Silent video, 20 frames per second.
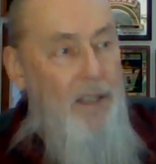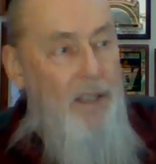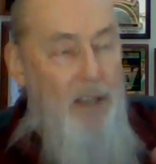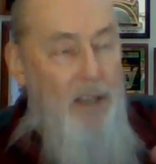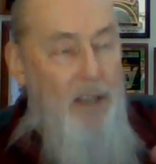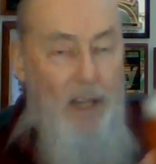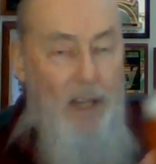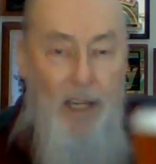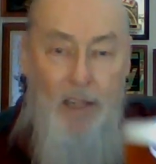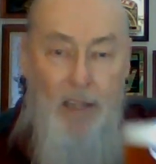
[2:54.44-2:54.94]

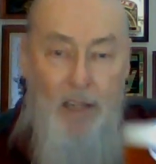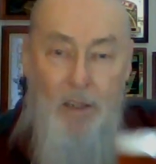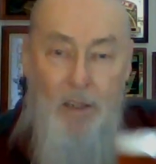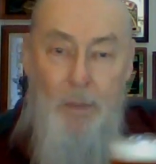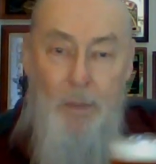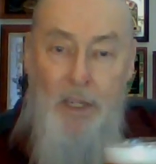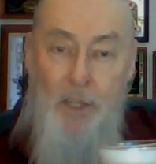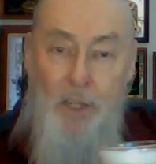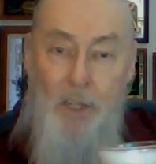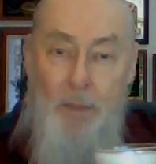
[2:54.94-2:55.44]
I like a little
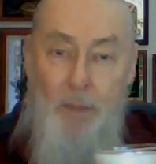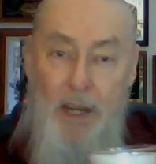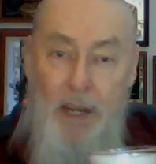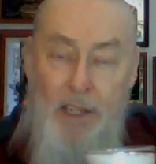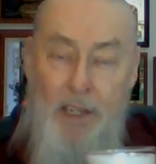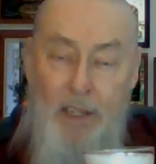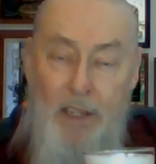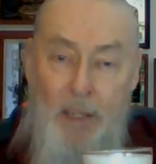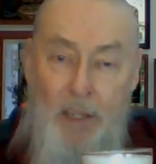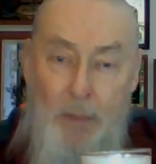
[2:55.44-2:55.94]
bit of
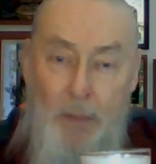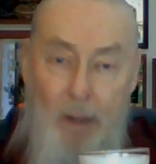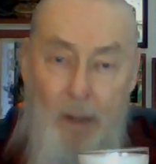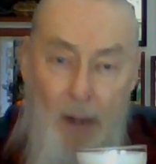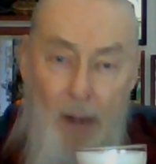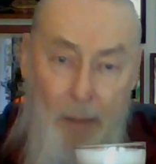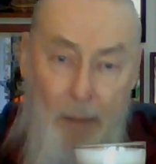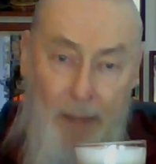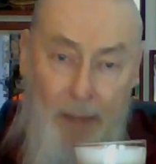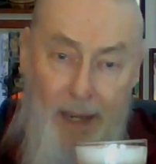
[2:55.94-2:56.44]
spiciness, but I'm
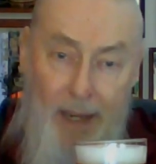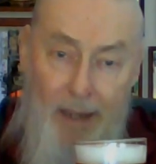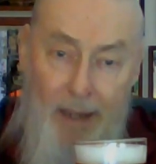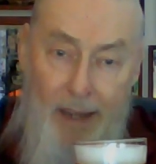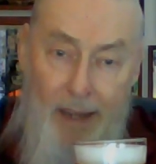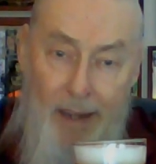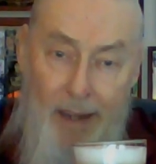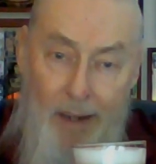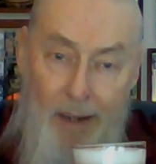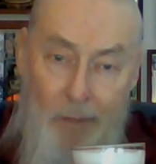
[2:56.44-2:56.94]
not picking
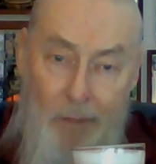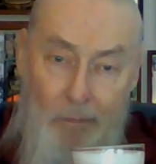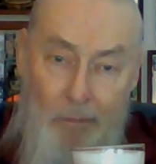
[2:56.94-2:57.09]
that up.